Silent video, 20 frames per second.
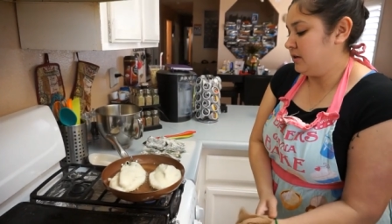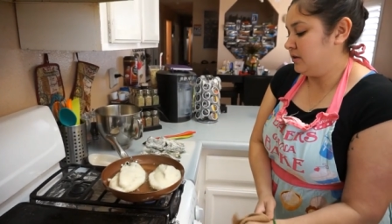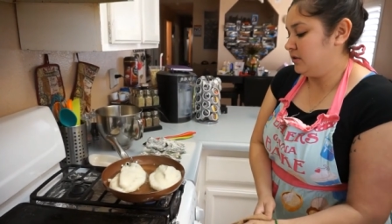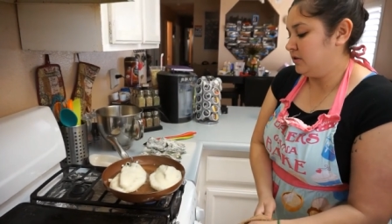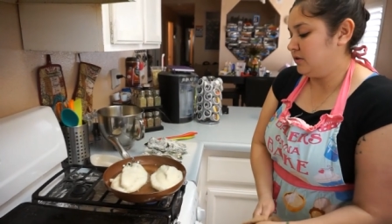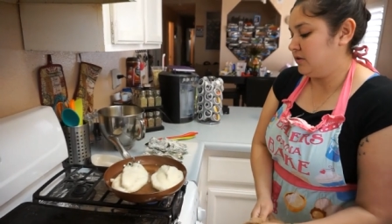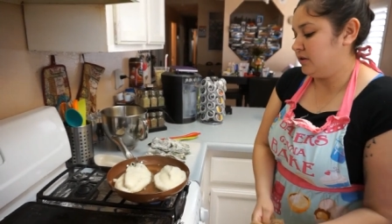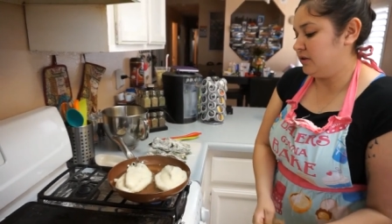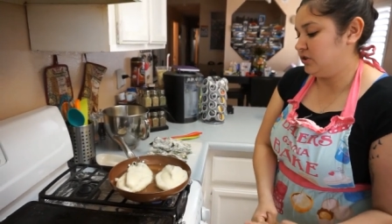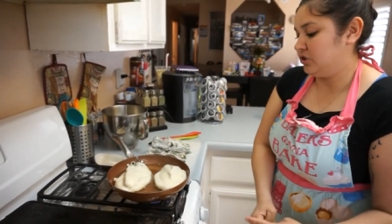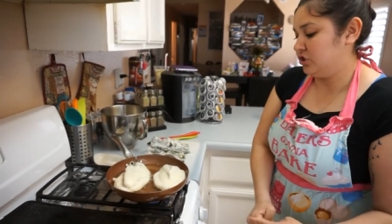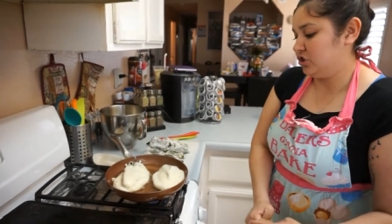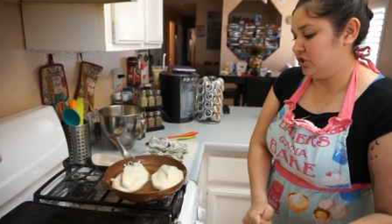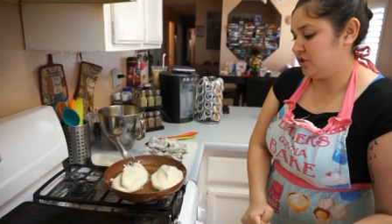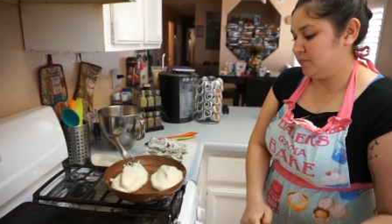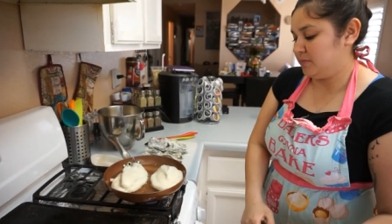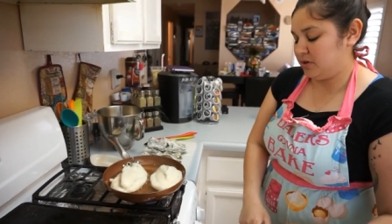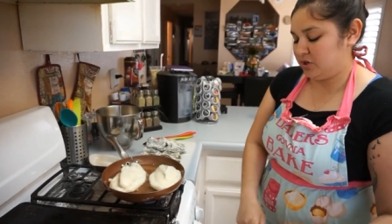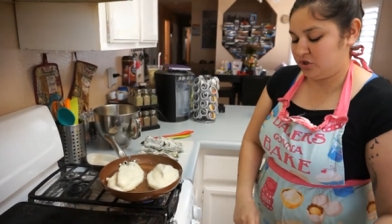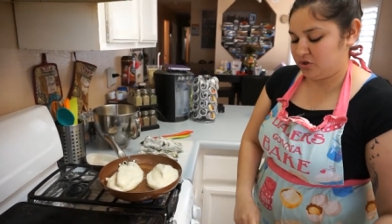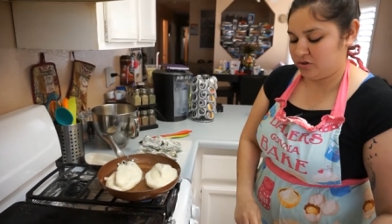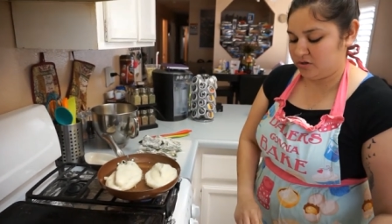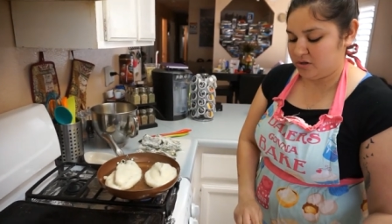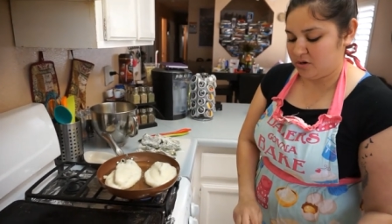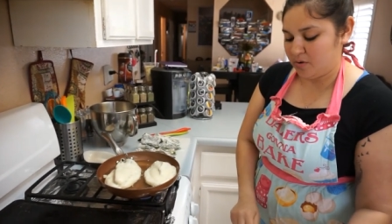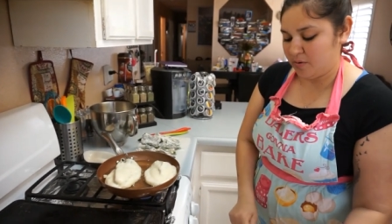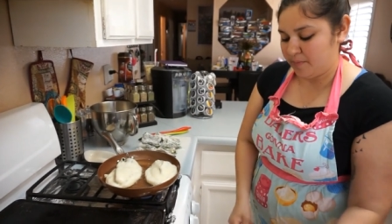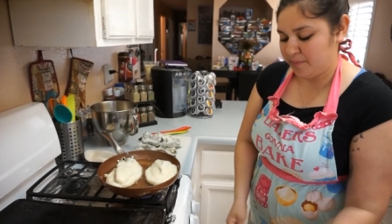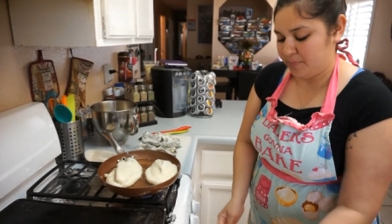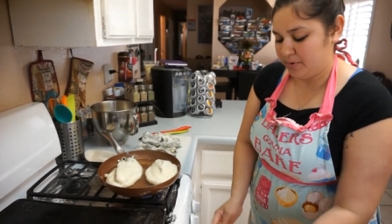So let's just make sure they
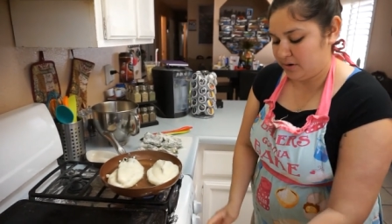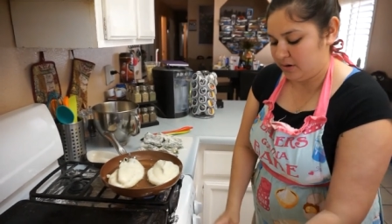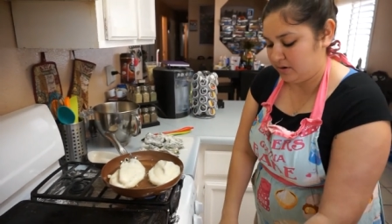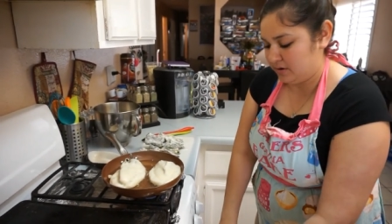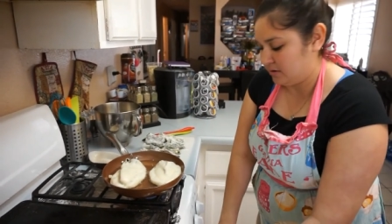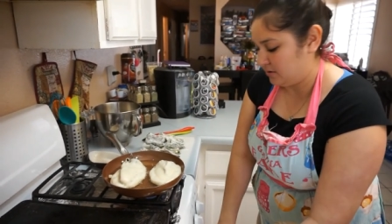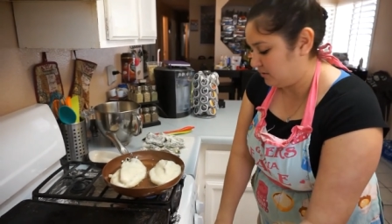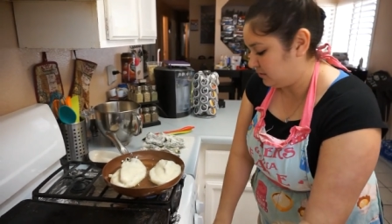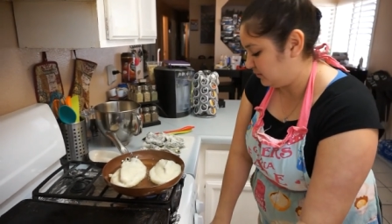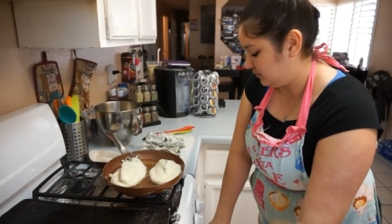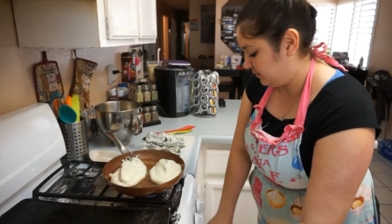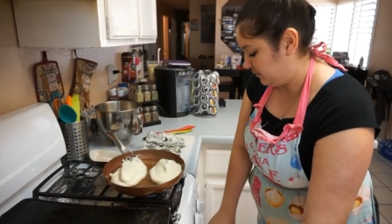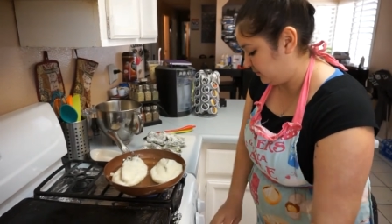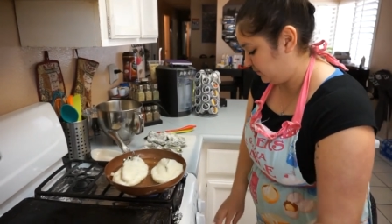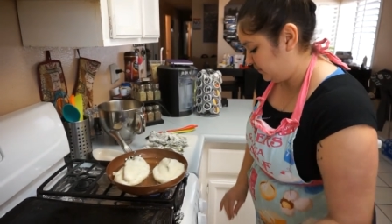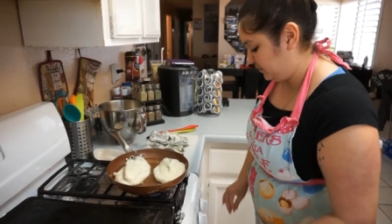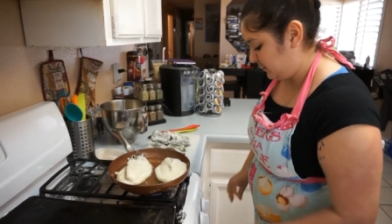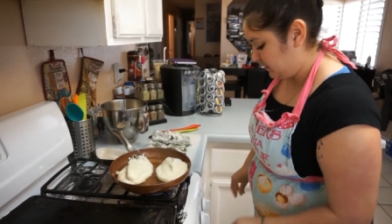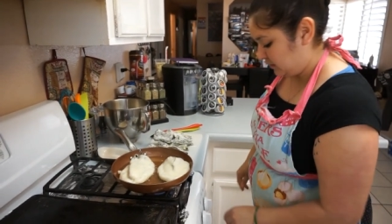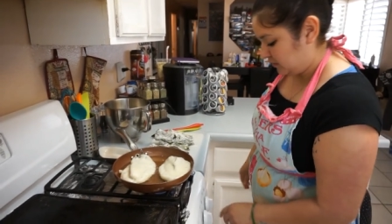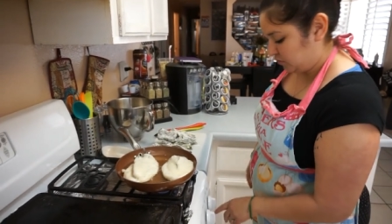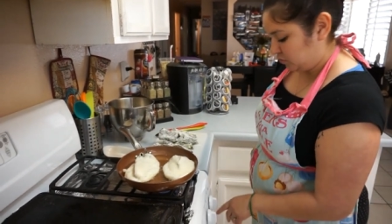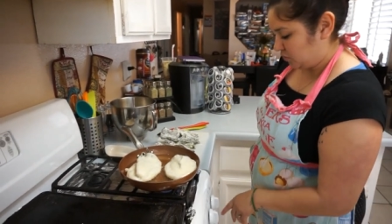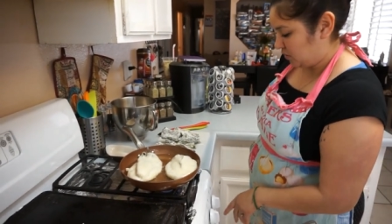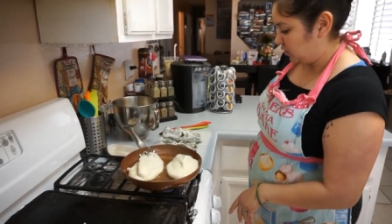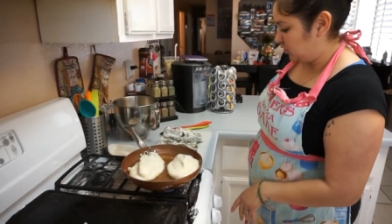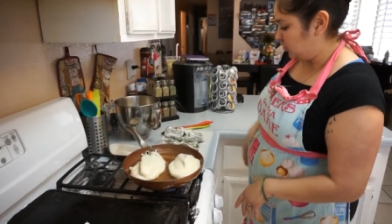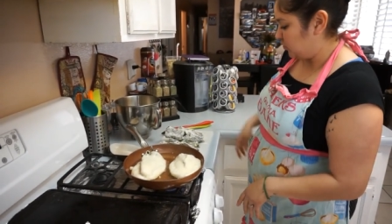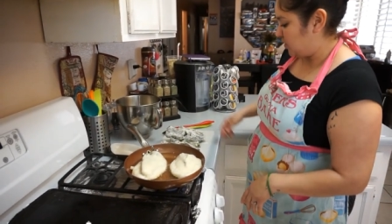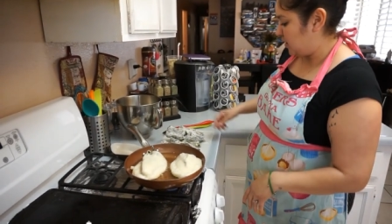don't burn. So
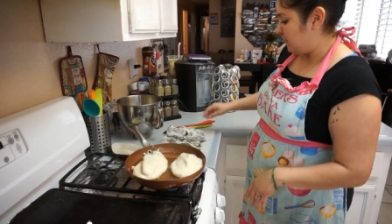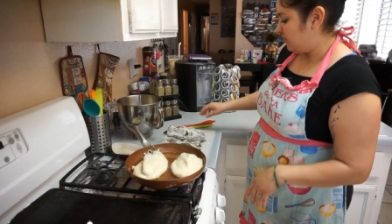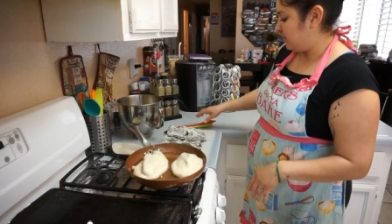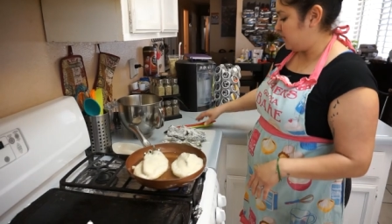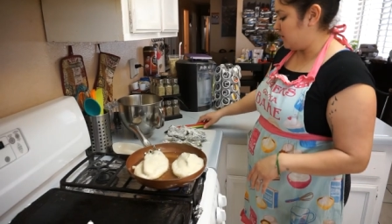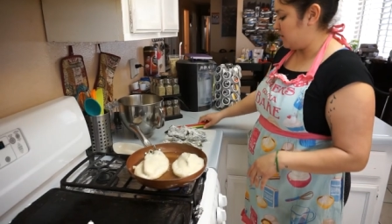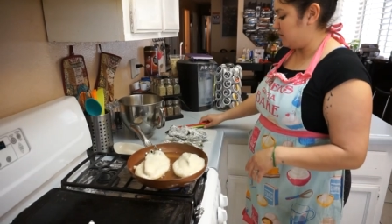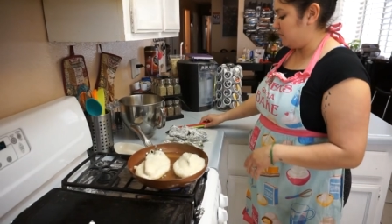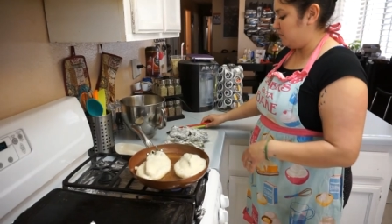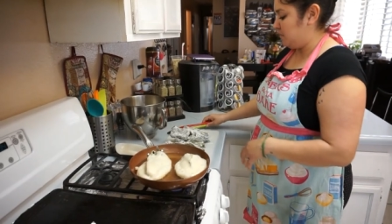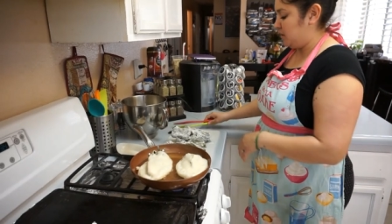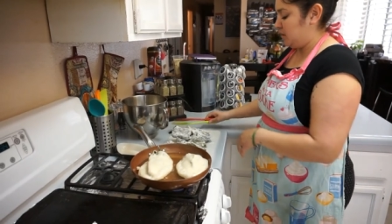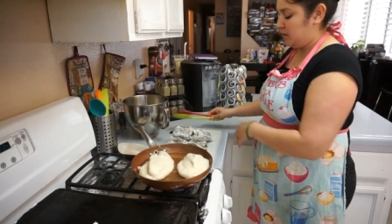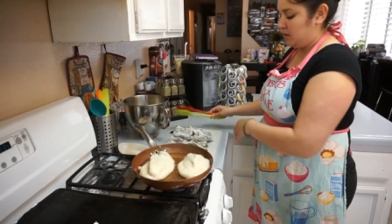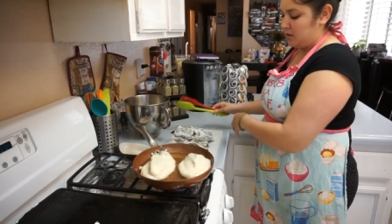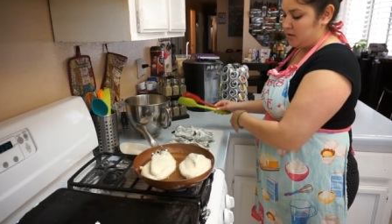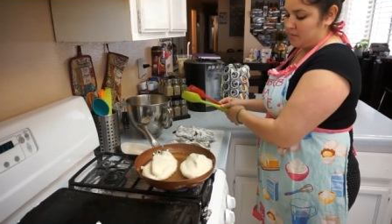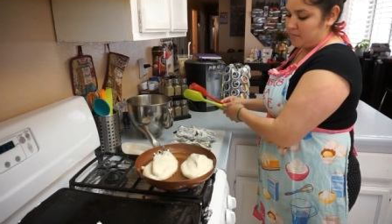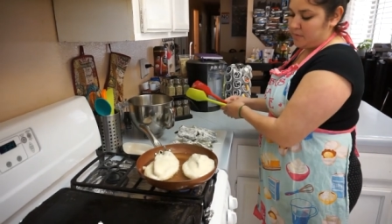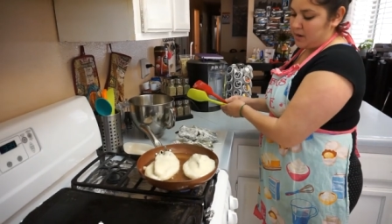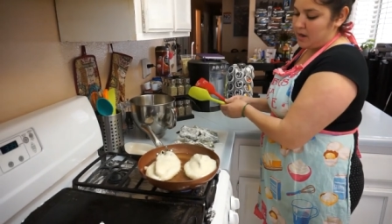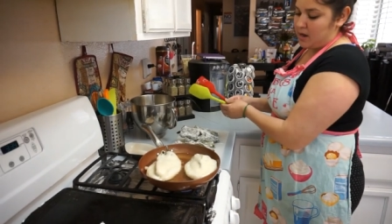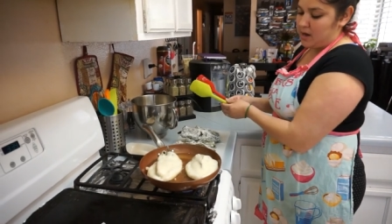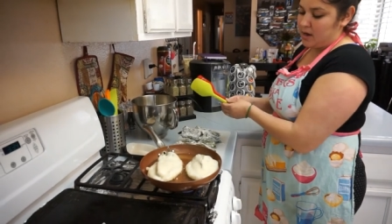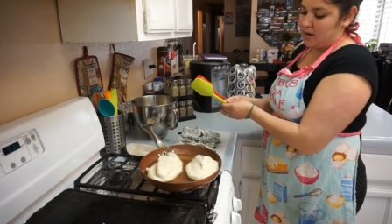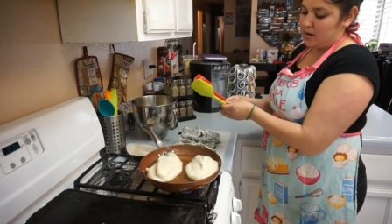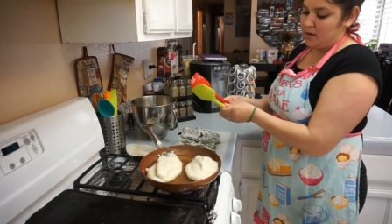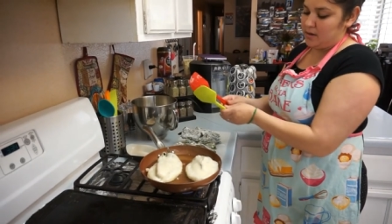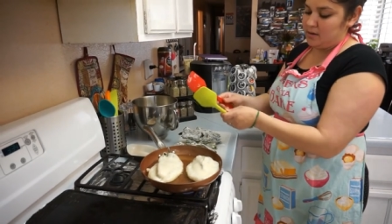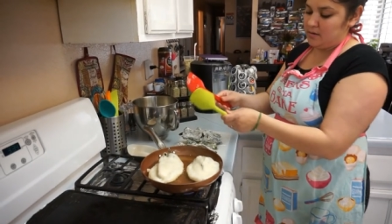I do have it on medium
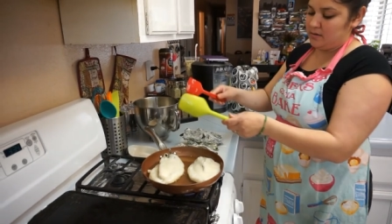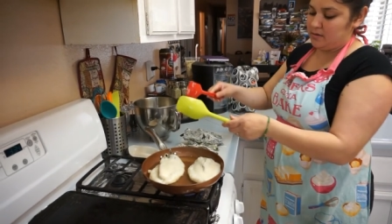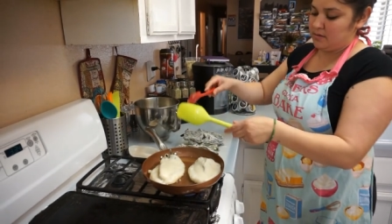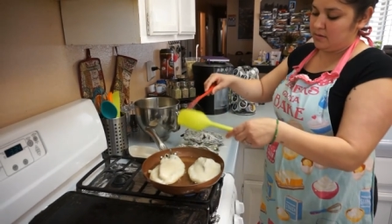high.